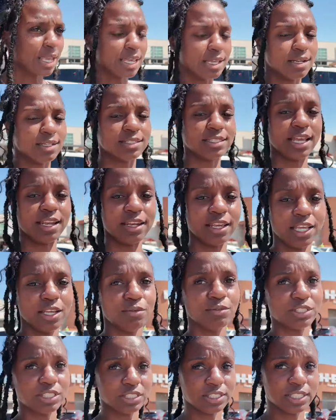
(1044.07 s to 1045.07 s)
He didn't say no. He
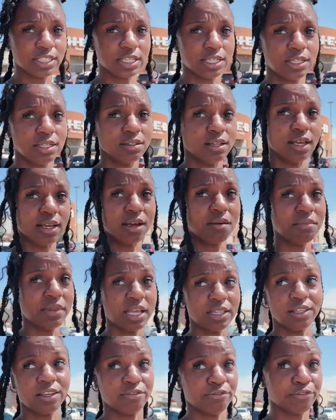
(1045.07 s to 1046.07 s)
was just looking. He's like, I'm
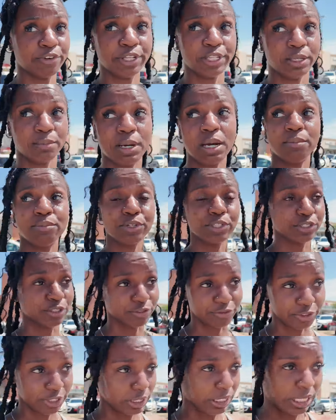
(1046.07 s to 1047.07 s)
not that friendly. My brother
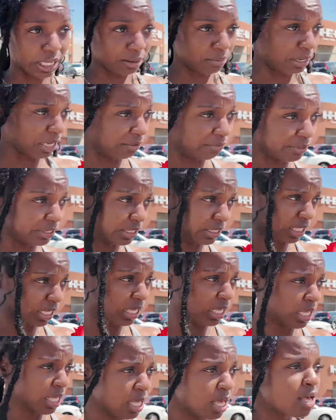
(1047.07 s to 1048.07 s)
friendly. I'm not friendly.
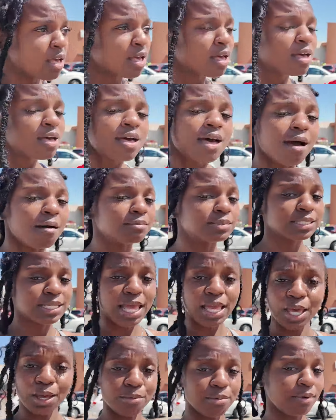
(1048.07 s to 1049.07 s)
I was
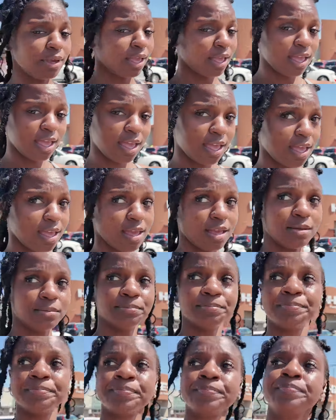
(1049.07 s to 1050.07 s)
like, okay.
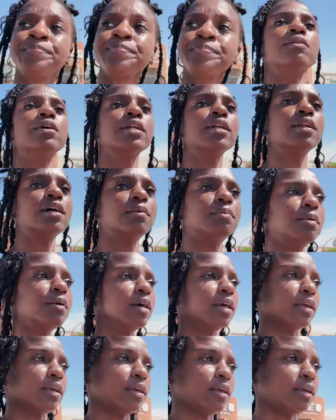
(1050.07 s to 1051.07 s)
Where did I
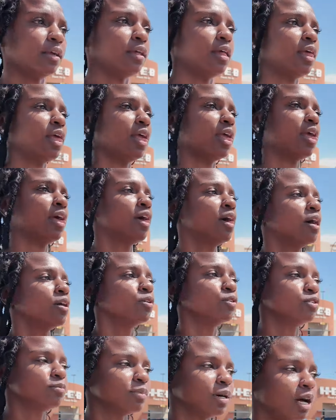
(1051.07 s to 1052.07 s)
park it?
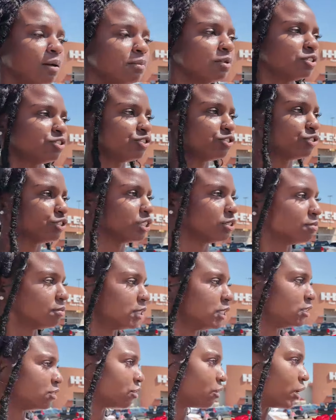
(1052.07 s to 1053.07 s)
Oop, I almost tripped.
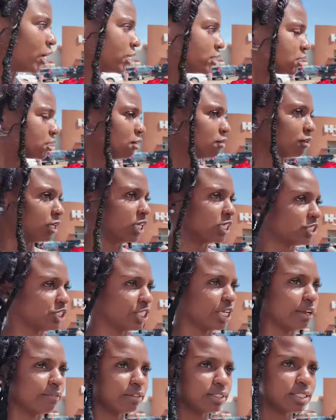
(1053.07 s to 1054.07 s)
These crocs gonna get
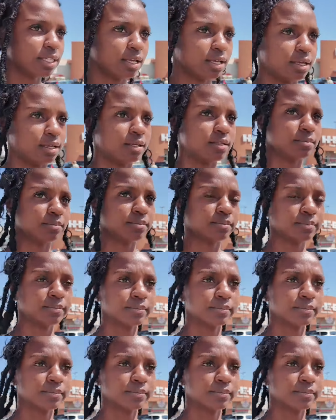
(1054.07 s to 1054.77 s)
you every time.